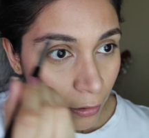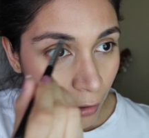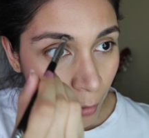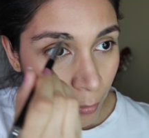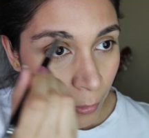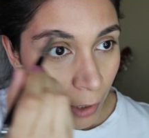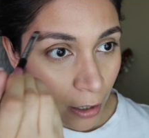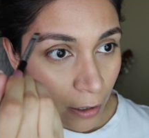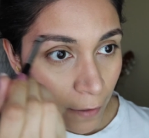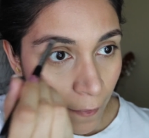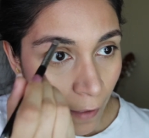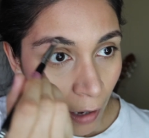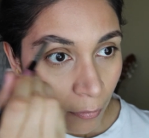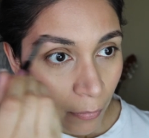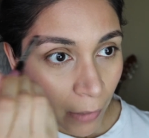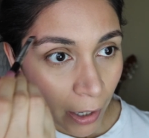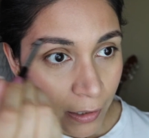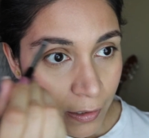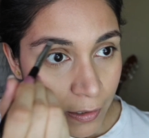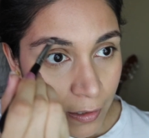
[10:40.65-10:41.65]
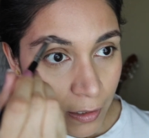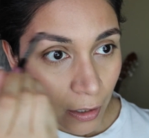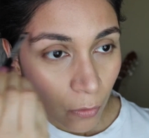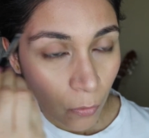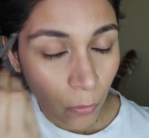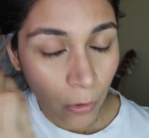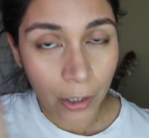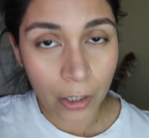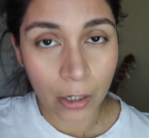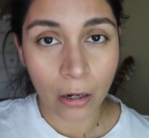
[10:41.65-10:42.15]
I'm not in that mindset
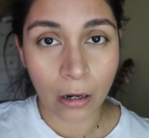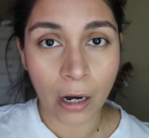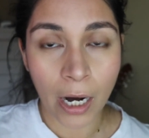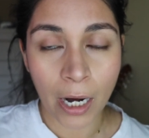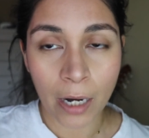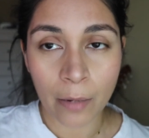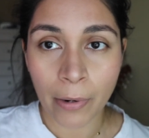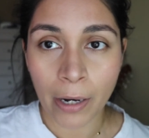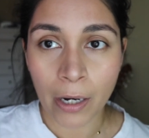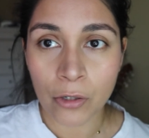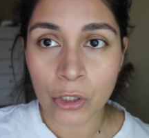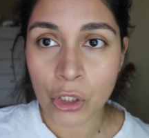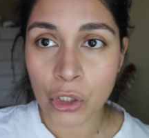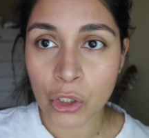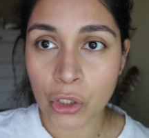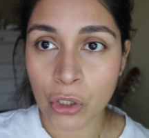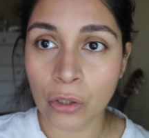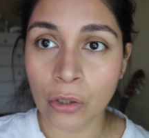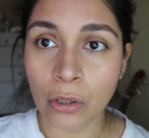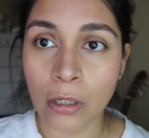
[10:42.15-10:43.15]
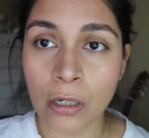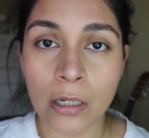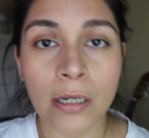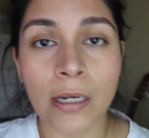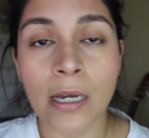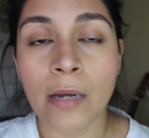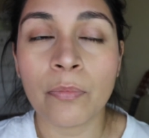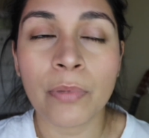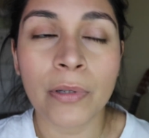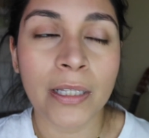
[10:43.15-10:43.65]
where your eyebrows should look
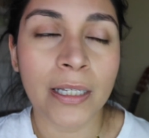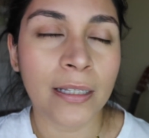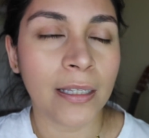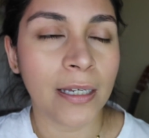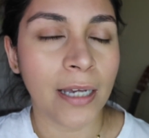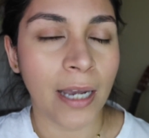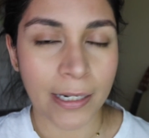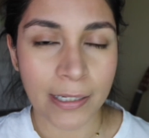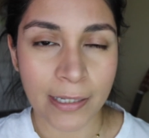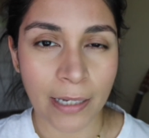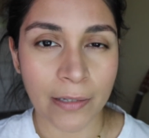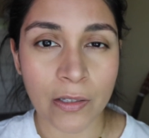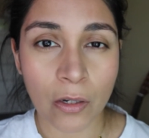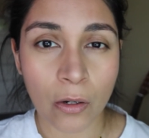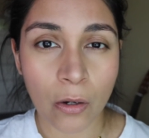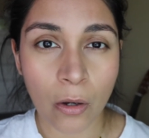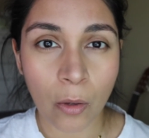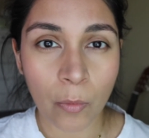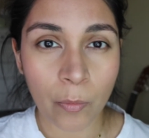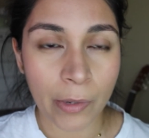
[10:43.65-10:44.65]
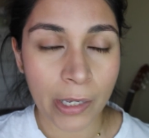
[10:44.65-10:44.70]
completely identical,